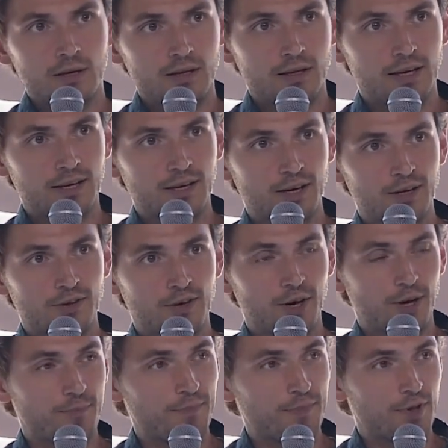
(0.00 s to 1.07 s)
like
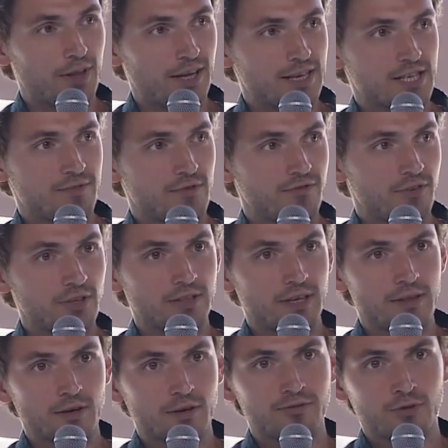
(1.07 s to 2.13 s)
the lens of the fund.
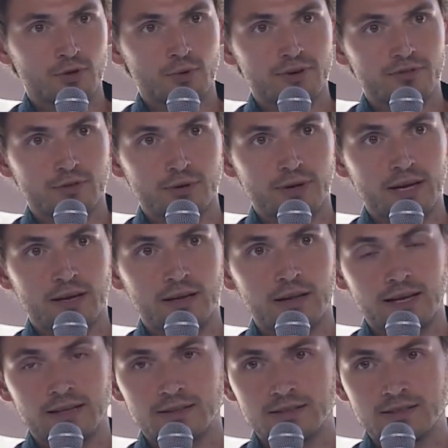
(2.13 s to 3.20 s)
And therefore we've created
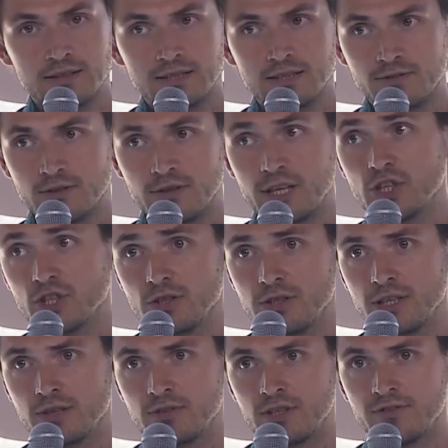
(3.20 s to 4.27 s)
like this foundation,
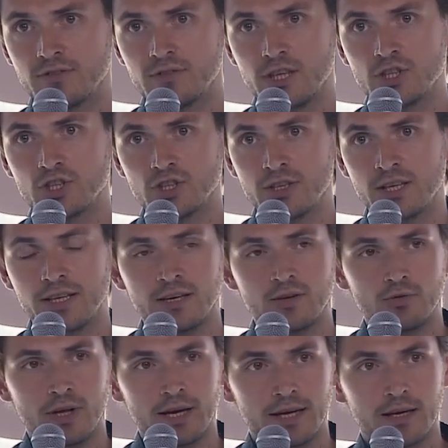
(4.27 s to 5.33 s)
the equity foundation, that can
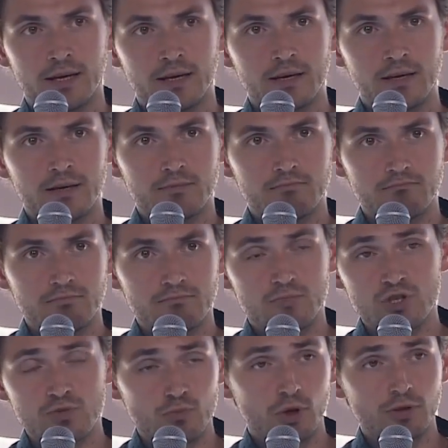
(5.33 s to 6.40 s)
do like
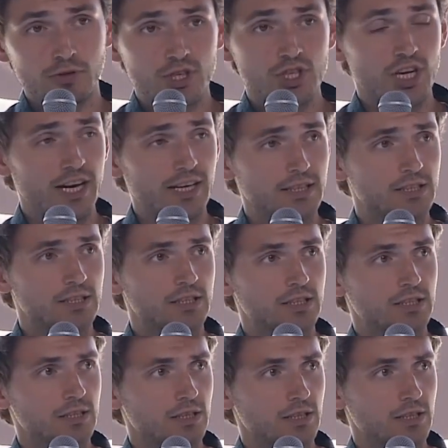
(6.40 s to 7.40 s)
smaller checks